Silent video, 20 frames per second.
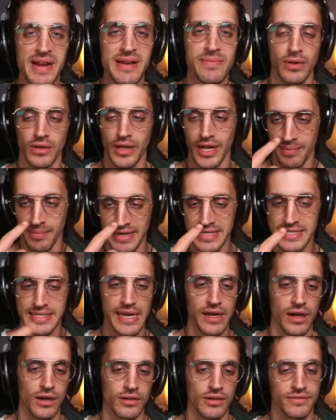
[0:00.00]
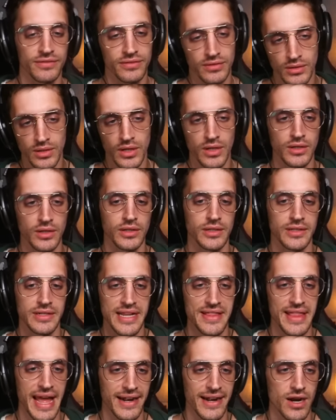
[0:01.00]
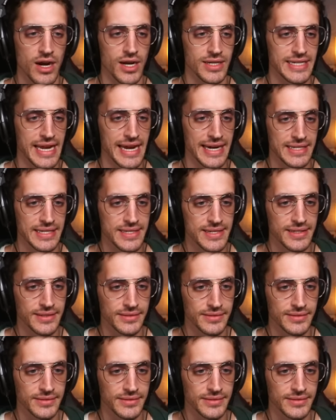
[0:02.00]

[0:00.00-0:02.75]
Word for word: people like myself need that context.